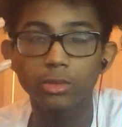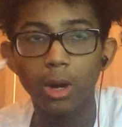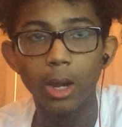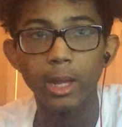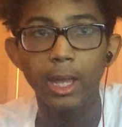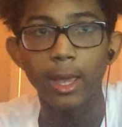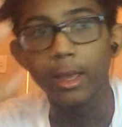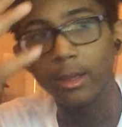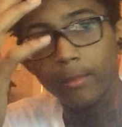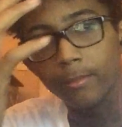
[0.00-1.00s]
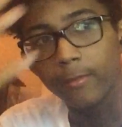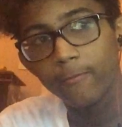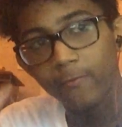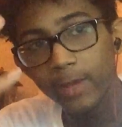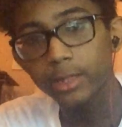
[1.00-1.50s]
try and
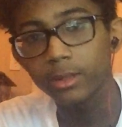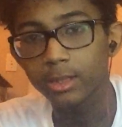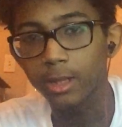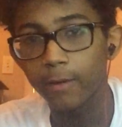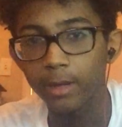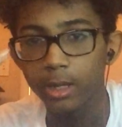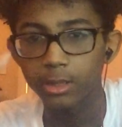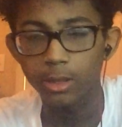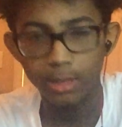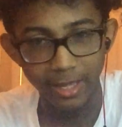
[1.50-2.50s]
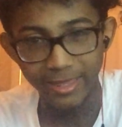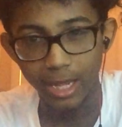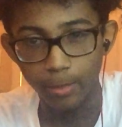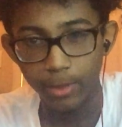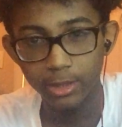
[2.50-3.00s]
fix yourself to look like
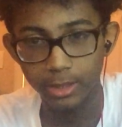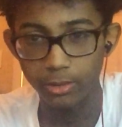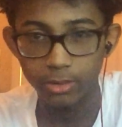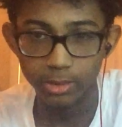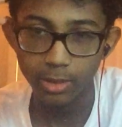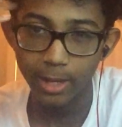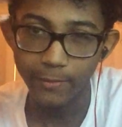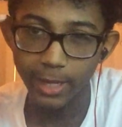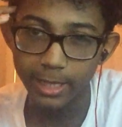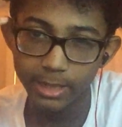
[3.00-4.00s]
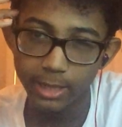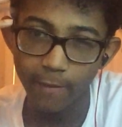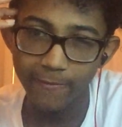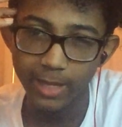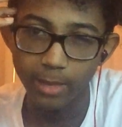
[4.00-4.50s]
that person, you still have that
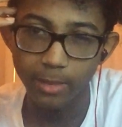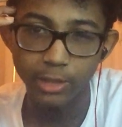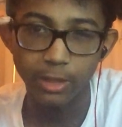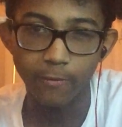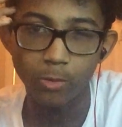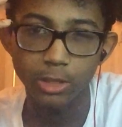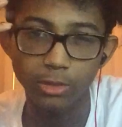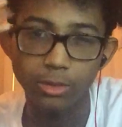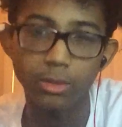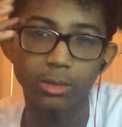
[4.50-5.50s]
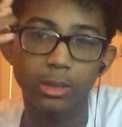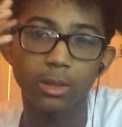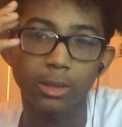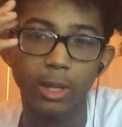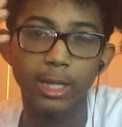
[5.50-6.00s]
self image of what you used to
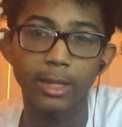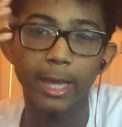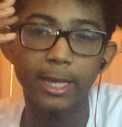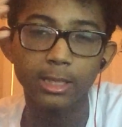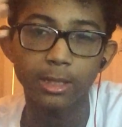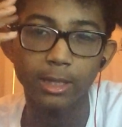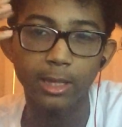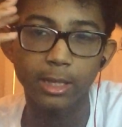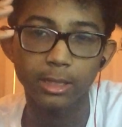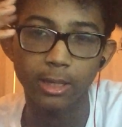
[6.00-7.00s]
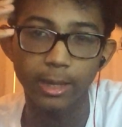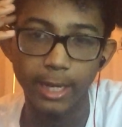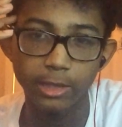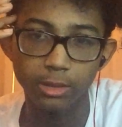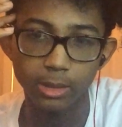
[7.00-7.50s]
look like, and that's the thing that's gonna
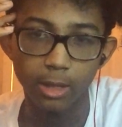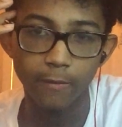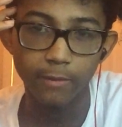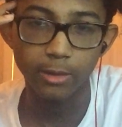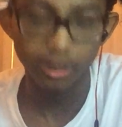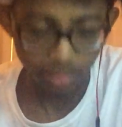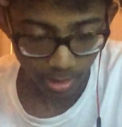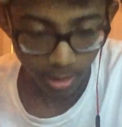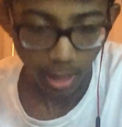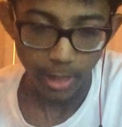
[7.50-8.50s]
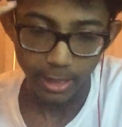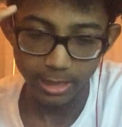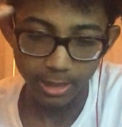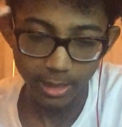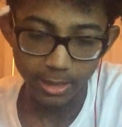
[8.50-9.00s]
hate yourself. You know what I'm saying?
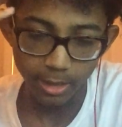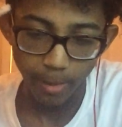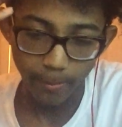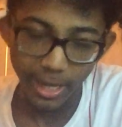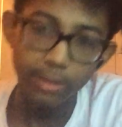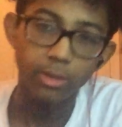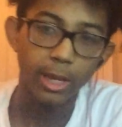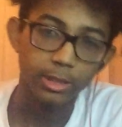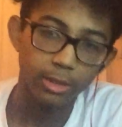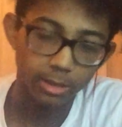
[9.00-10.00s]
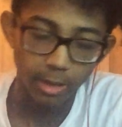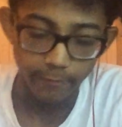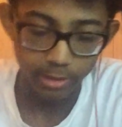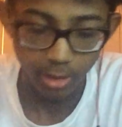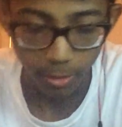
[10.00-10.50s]
That's the thing that's gonna make you hate
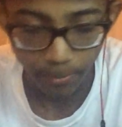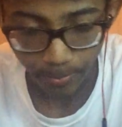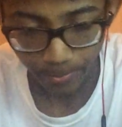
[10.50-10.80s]
yourself. So